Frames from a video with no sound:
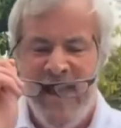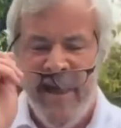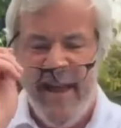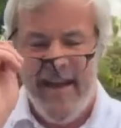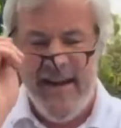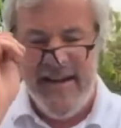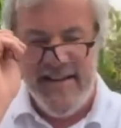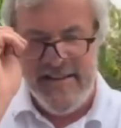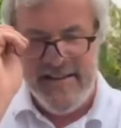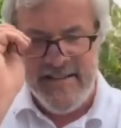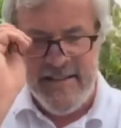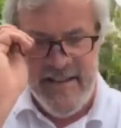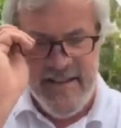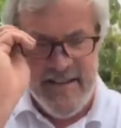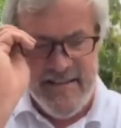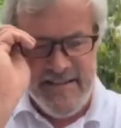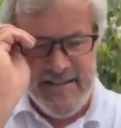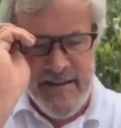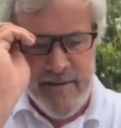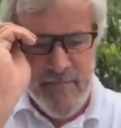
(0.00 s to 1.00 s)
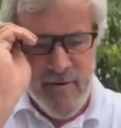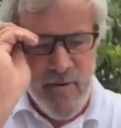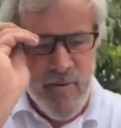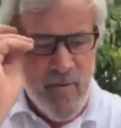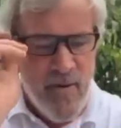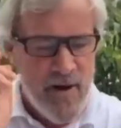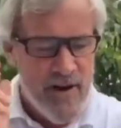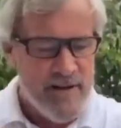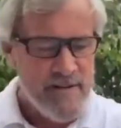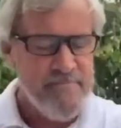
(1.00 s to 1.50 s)
And it is this. Number
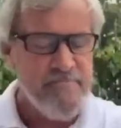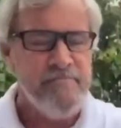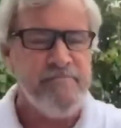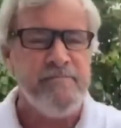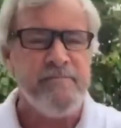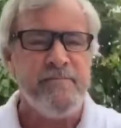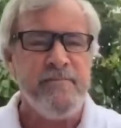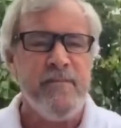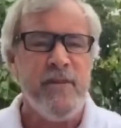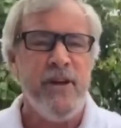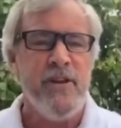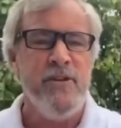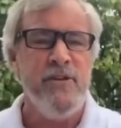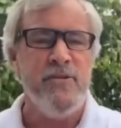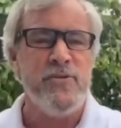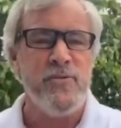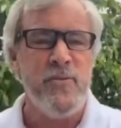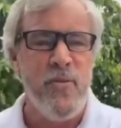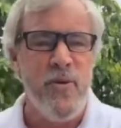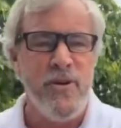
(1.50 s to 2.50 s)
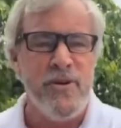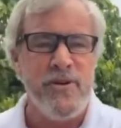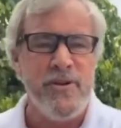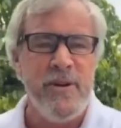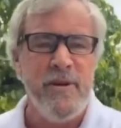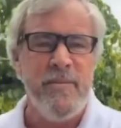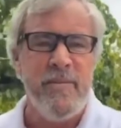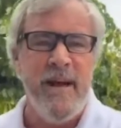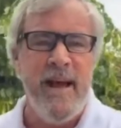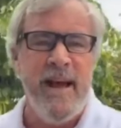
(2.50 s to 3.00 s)
1, use
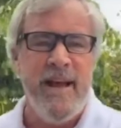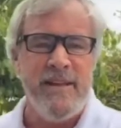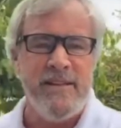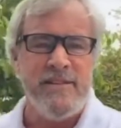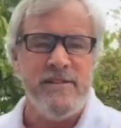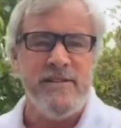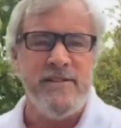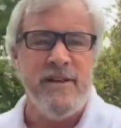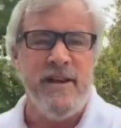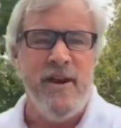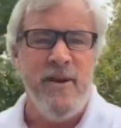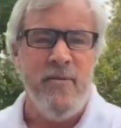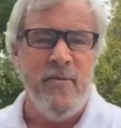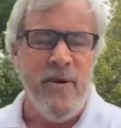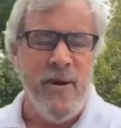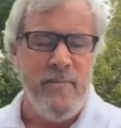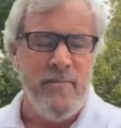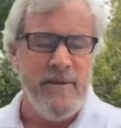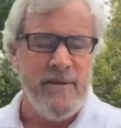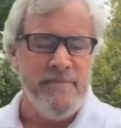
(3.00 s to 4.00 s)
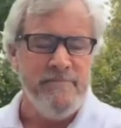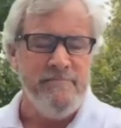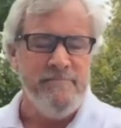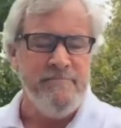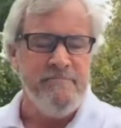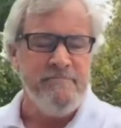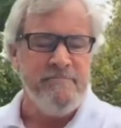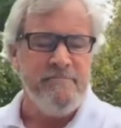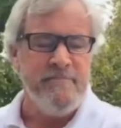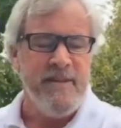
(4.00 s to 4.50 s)
worship as a weapon.
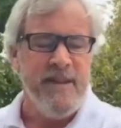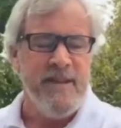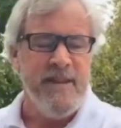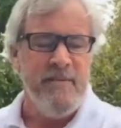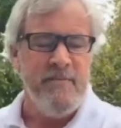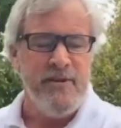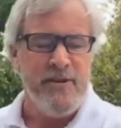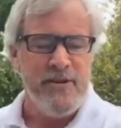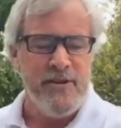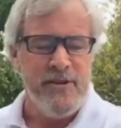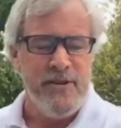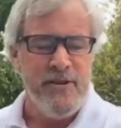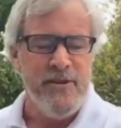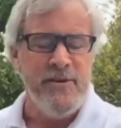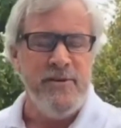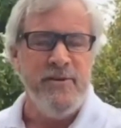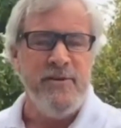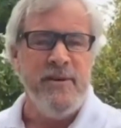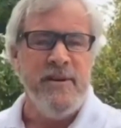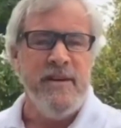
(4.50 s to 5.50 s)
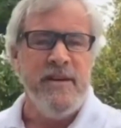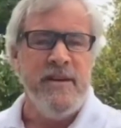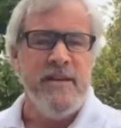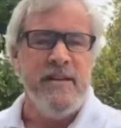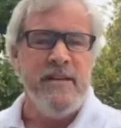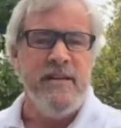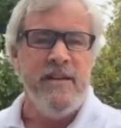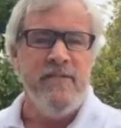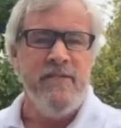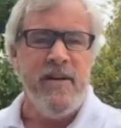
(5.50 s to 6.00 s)
Number 2,
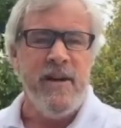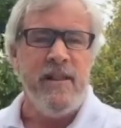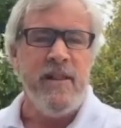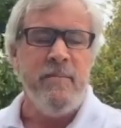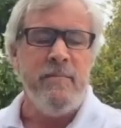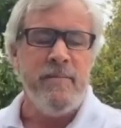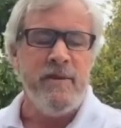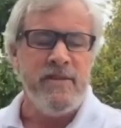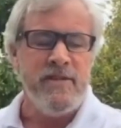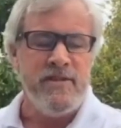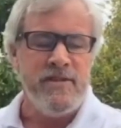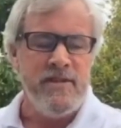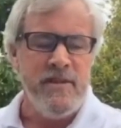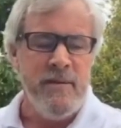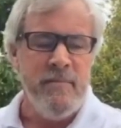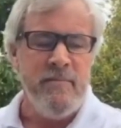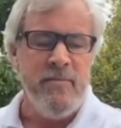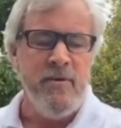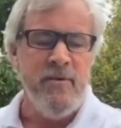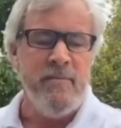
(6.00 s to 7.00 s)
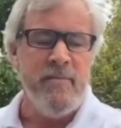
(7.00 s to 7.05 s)
develop a simple